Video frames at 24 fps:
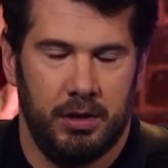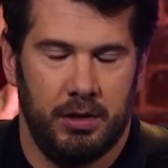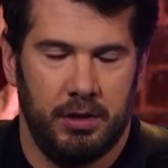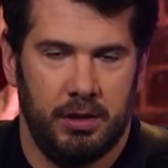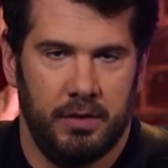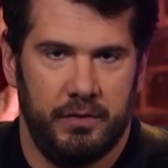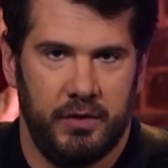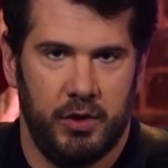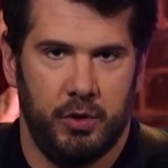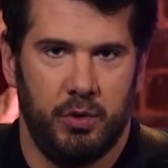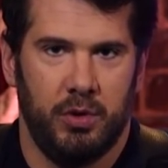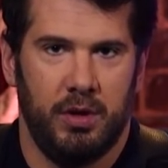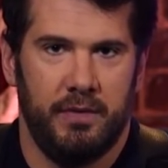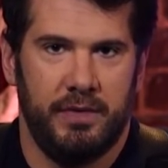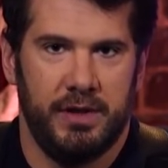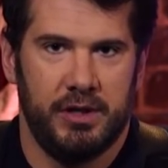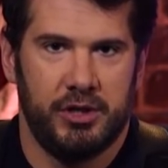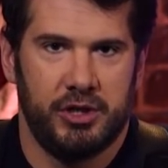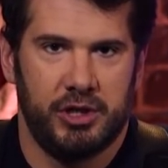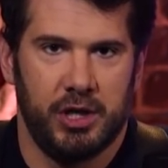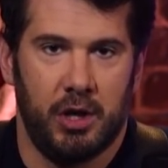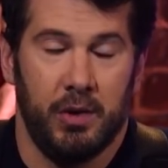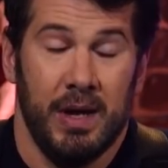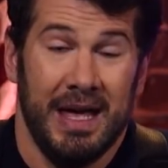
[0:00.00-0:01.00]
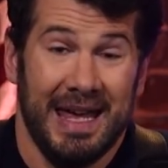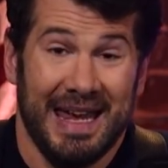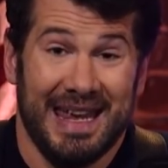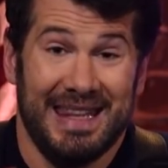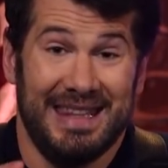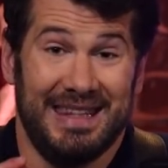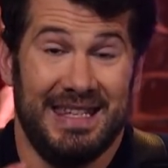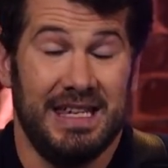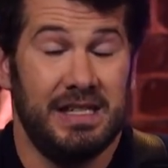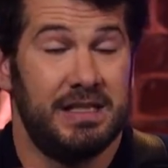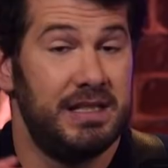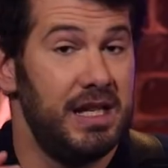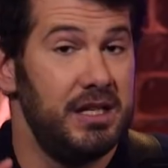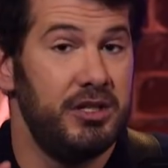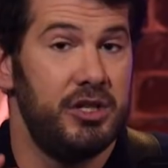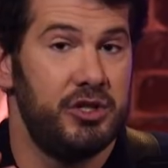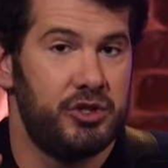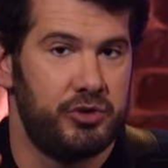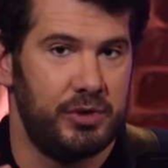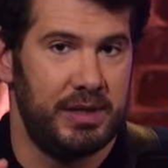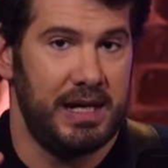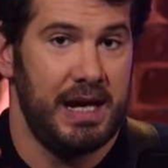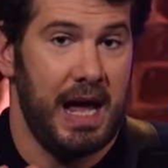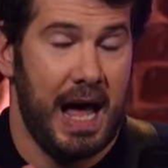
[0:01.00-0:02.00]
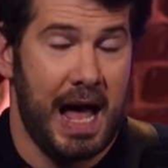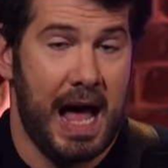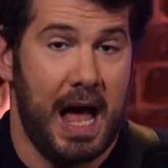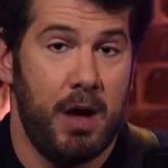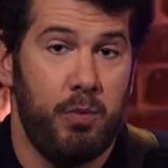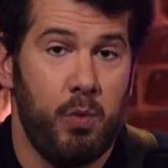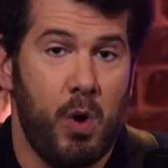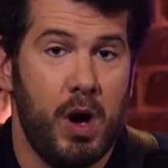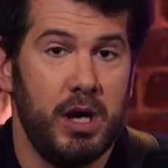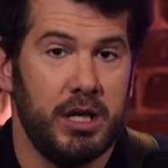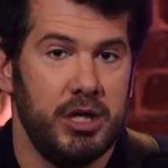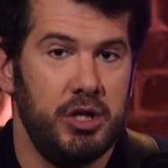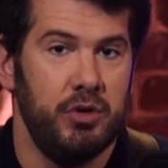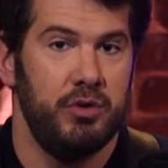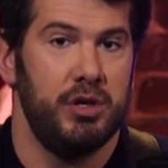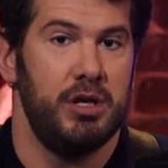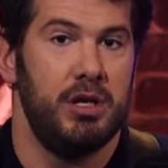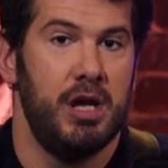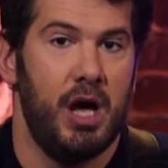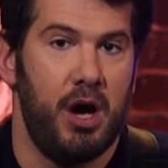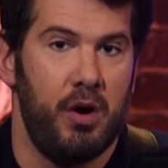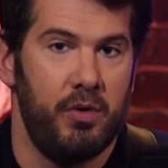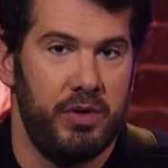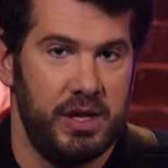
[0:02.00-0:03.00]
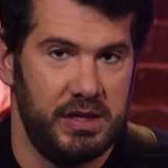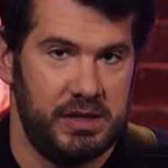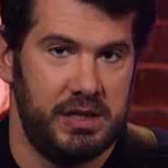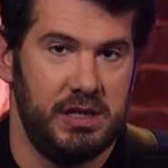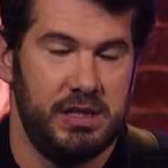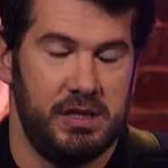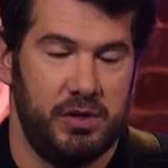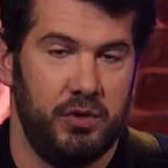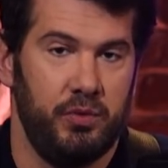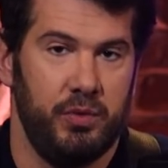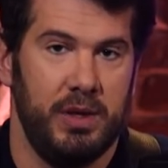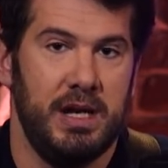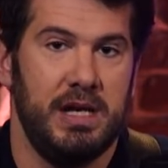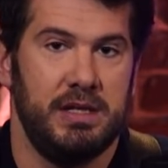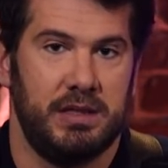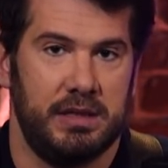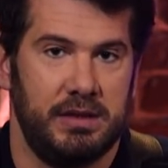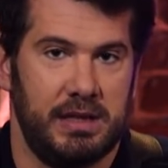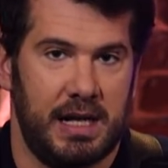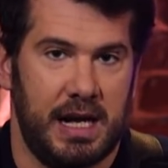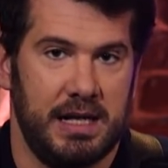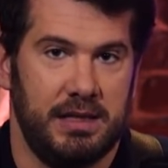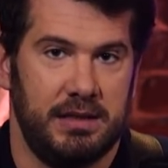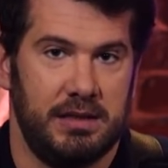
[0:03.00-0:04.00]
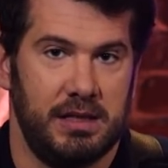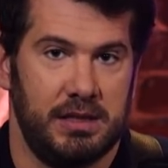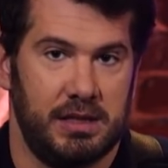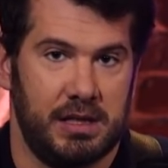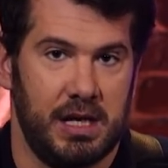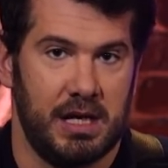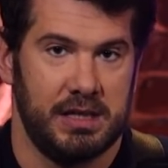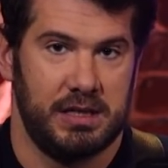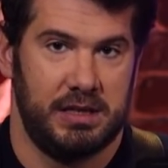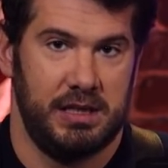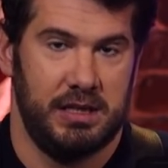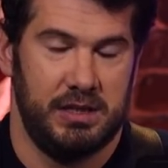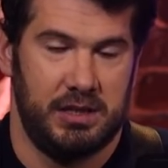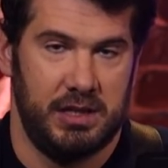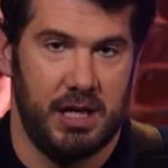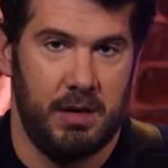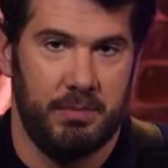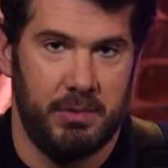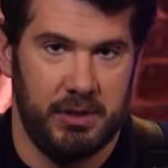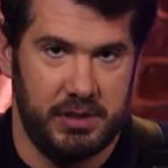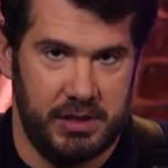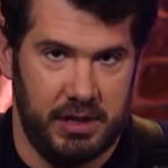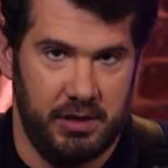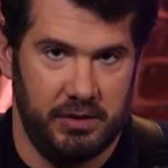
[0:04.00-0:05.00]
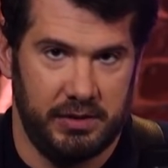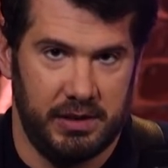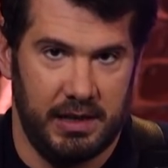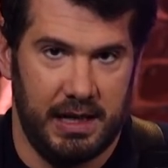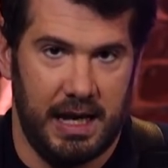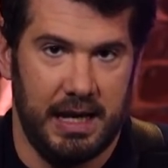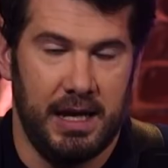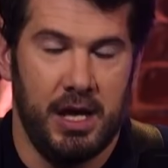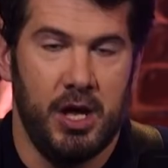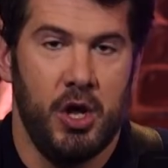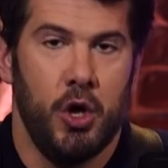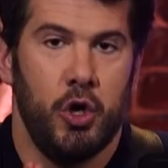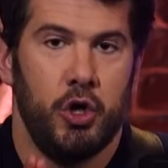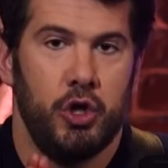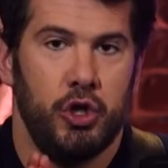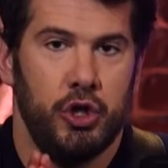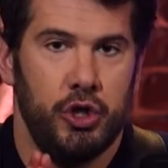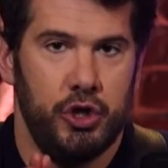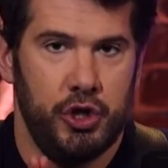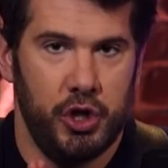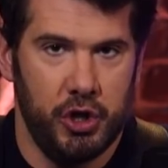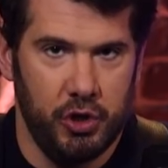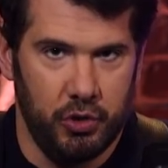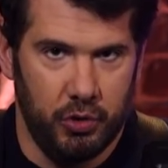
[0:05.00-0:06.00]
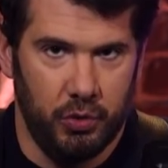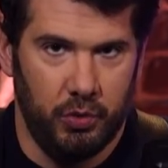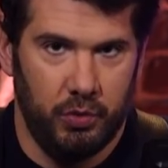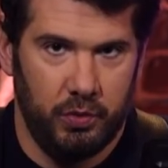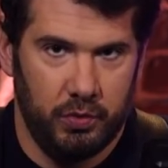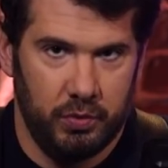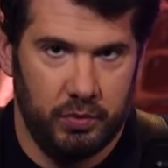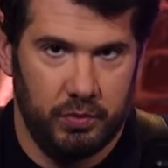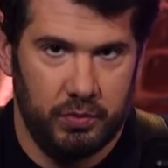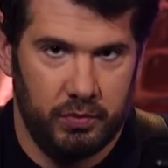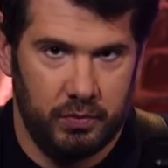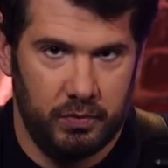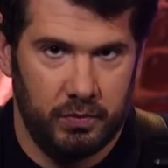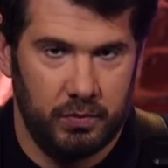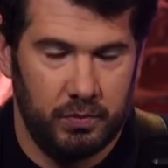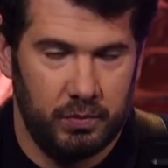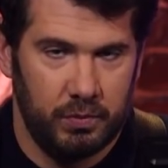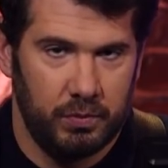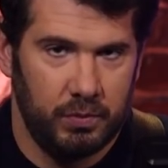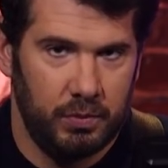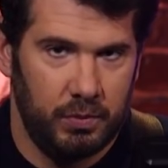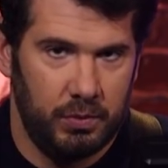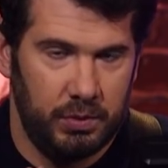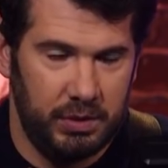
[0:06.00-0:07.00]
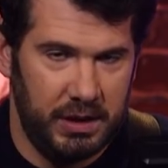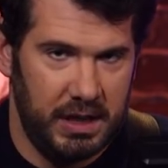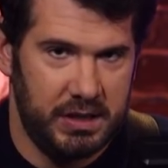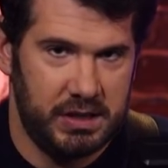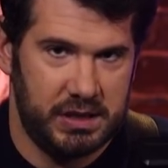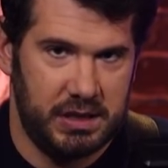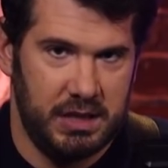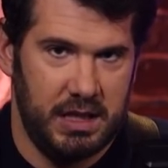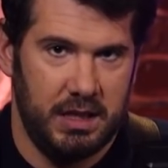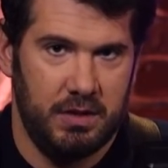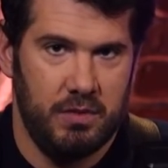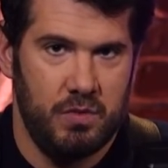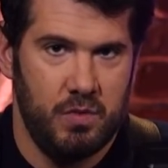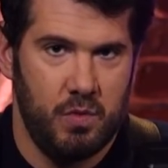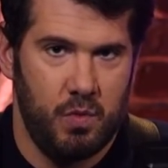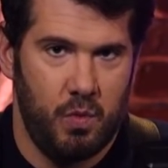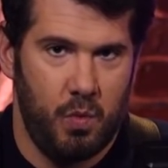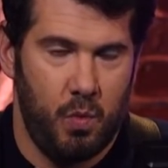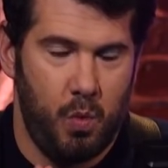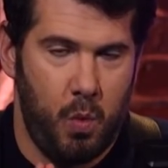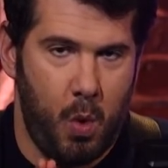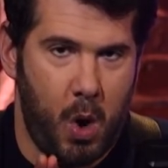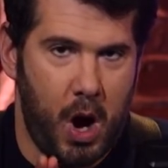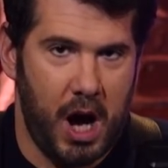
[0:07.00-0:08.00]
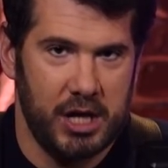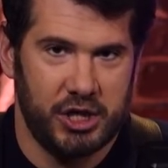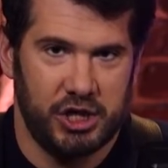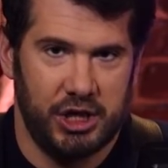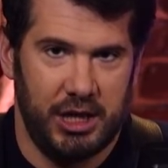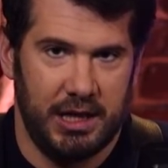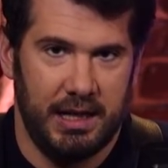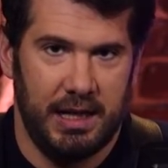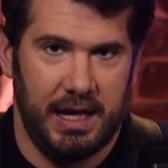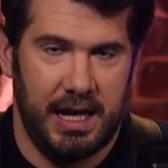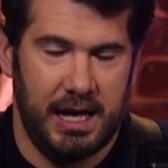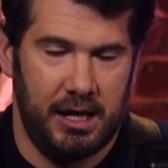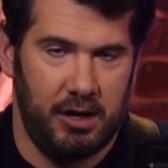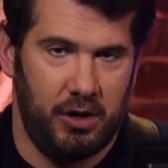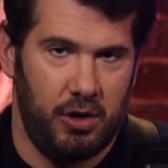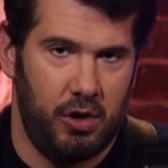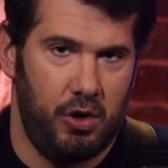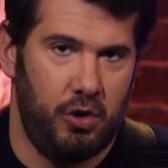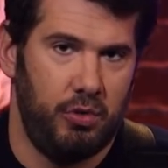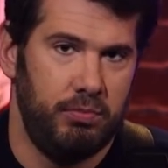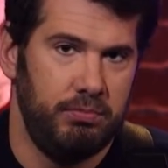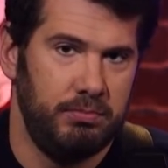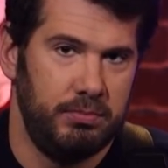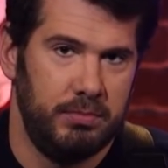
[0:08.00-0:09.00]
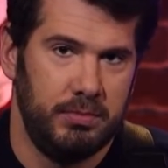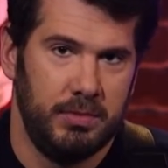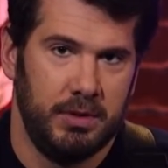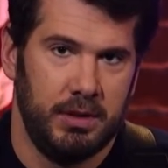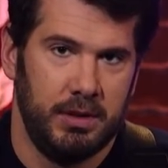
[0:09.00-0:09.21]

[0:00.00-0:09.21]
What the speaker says: the viewer of this show. In this industry, I want you to know, this is the reason that I discuss these numbers here today. You, listening, watching at home,